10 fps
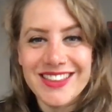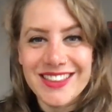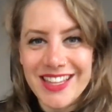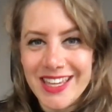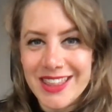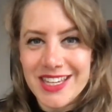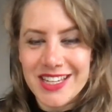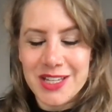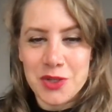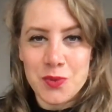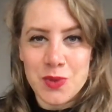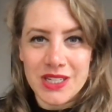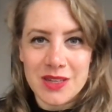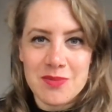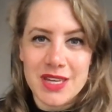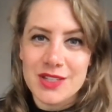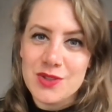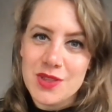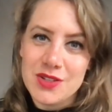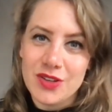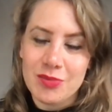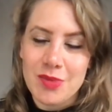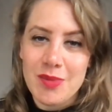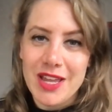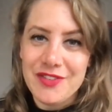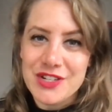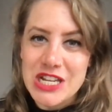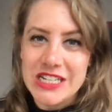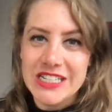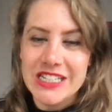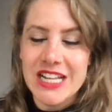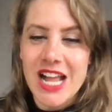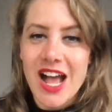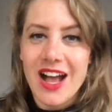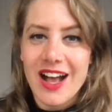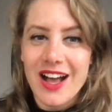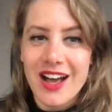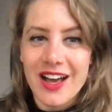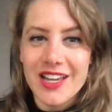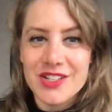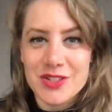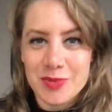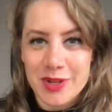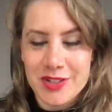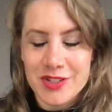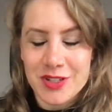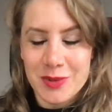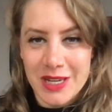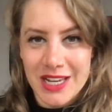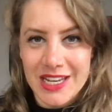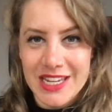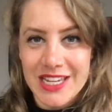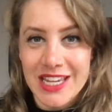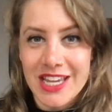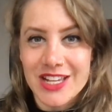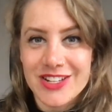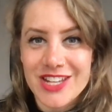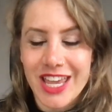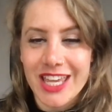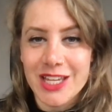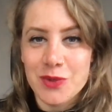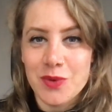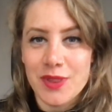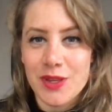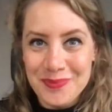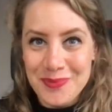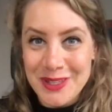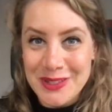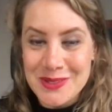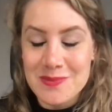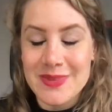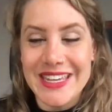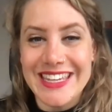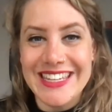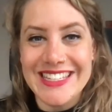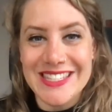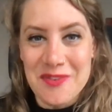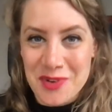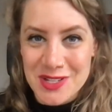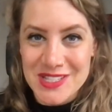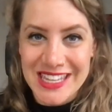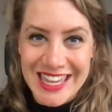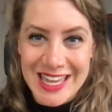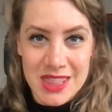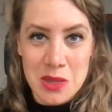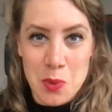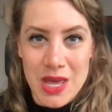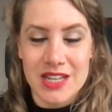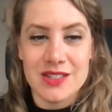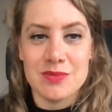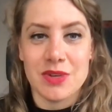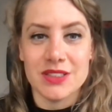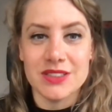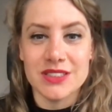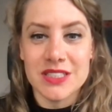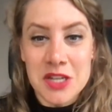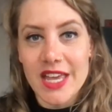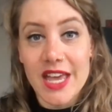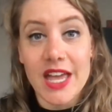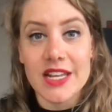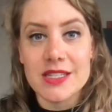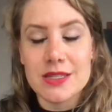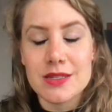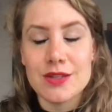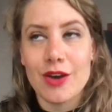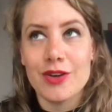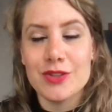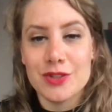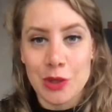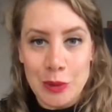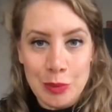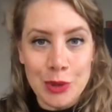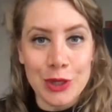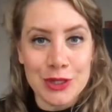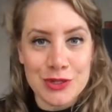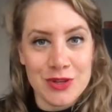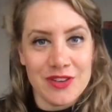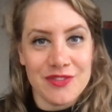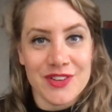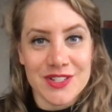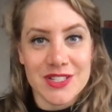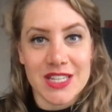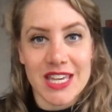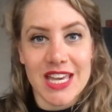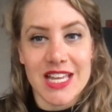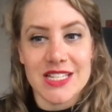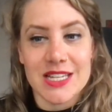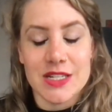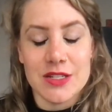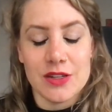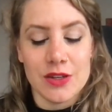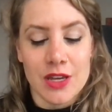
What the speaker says: Hey there, and welcome back to the Dog Mom Life channel. I just wanted to quickly check in with you because May is the Foster Care Awareness Month, and it's so important to have foster cares and to